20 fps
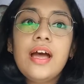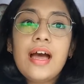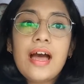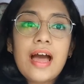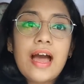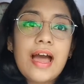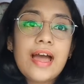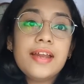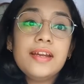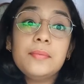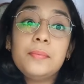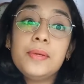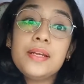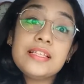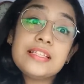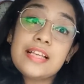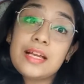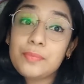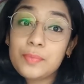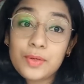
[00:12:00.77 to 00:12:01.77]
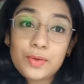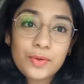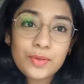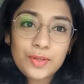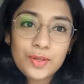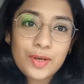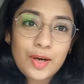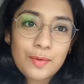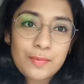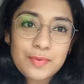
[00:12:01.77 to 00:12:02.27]
And please let me know in the
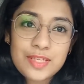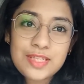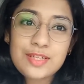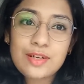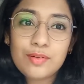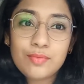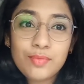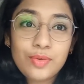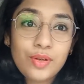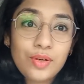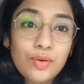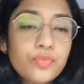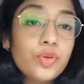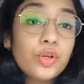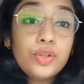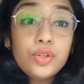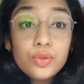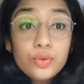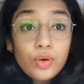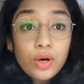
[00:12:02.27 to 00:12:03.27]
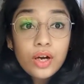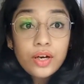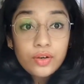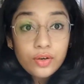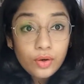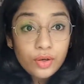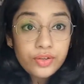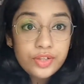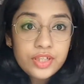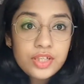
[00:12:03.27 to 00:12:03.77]
comments down below what you are
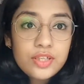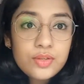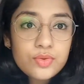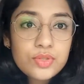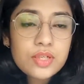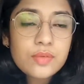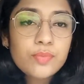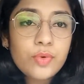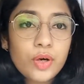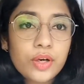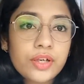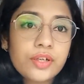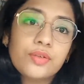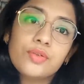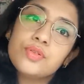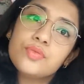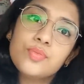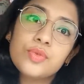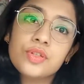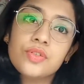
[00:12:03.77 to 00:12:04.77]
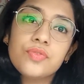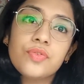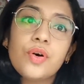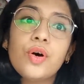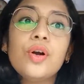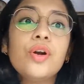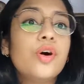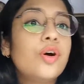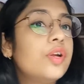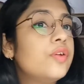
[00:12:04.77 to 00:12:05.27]
already using pocket notebooks
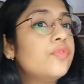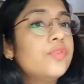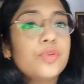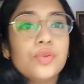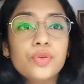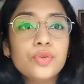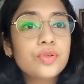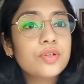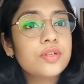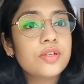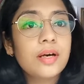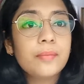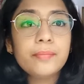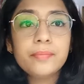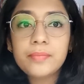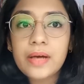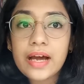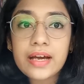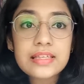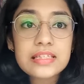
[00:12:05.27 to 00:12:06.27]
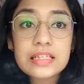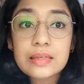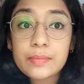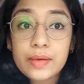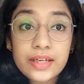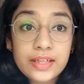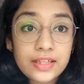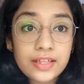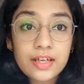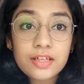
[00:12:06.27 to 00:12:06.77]
for, or if you took back some
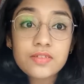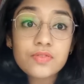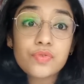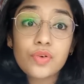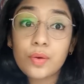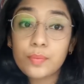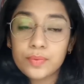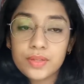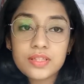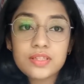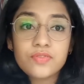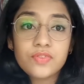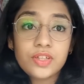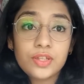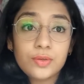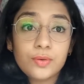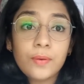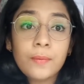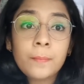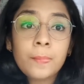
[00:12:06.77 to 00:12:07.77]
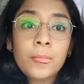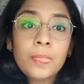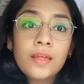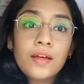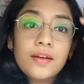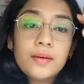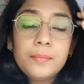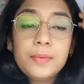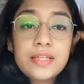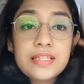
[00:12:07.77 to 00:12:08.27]
ideas from this video,
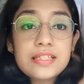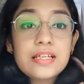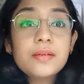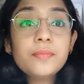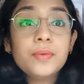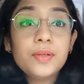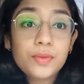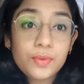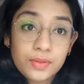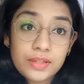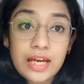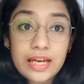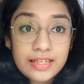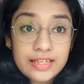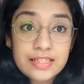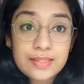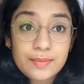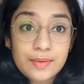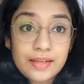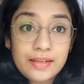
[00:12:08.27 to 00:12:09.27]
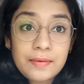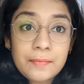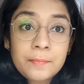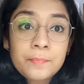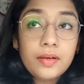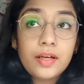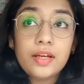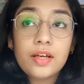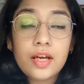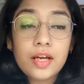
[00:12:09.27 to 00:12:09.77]
please let me know that as well.
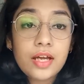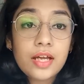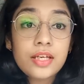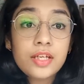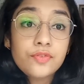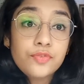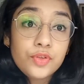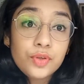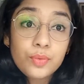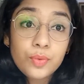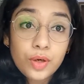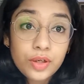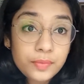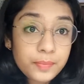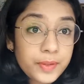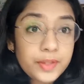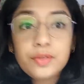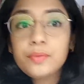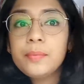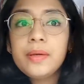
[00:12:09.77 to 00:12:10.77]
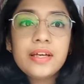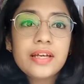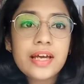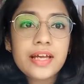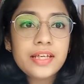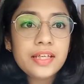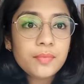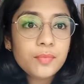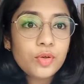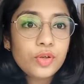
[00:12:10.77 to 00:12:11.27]
Yeah, and if you want me to make
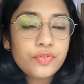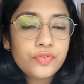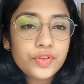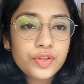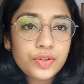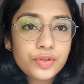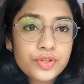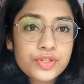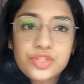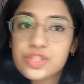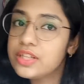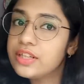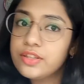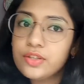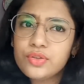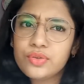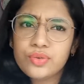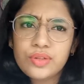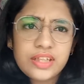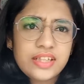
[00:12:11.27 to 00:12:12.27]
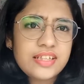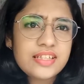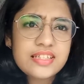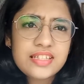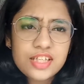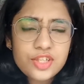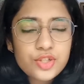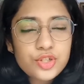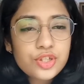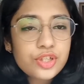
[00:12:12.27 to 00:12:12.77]
any more videos related to any
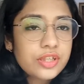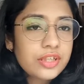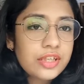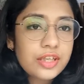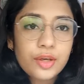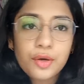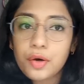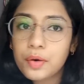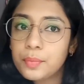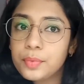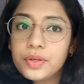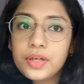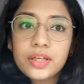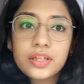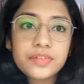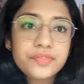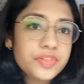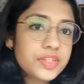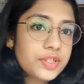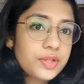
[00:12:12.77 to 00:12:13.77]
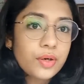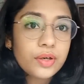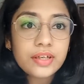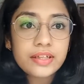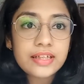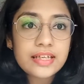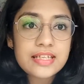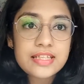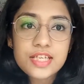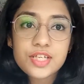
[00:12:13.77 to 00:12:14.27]
stationery or productivity,
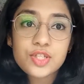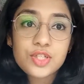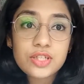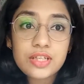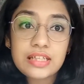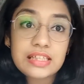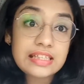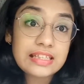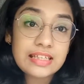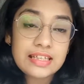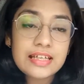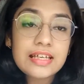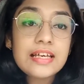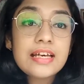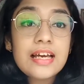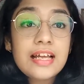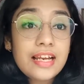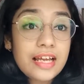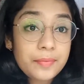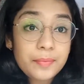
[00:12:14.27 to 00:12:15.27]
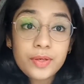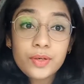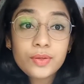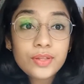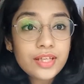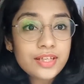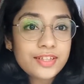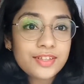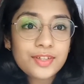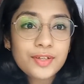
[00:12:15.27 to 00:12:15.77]
organization, anything, let me know
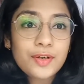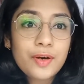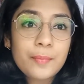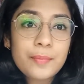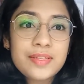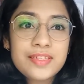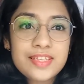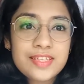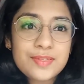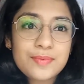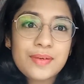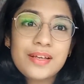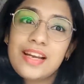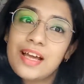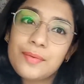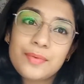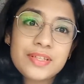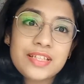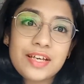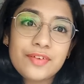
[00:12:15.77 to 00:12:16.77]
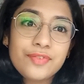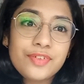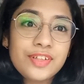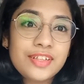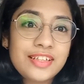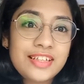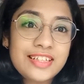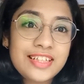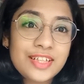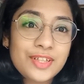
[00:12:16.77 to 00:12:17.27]
that in the comments as well. I will
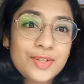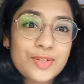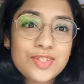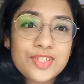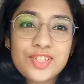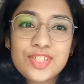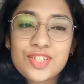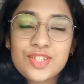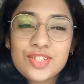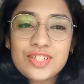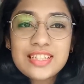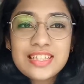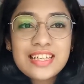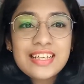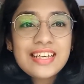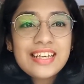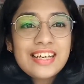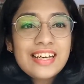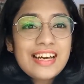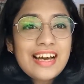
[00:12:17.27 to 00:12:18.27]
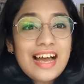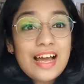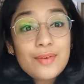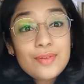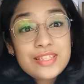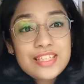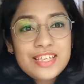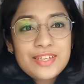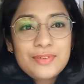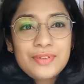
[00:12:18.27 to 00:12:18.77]
definitely take your suggestion. I
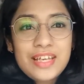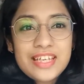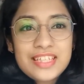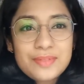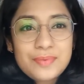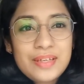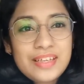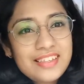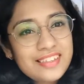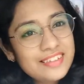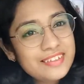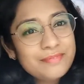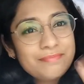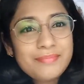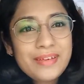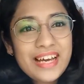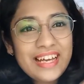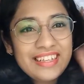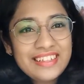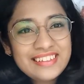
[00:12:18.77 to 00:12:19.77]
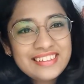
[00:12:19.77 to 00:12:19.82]
will see you next week. Bye.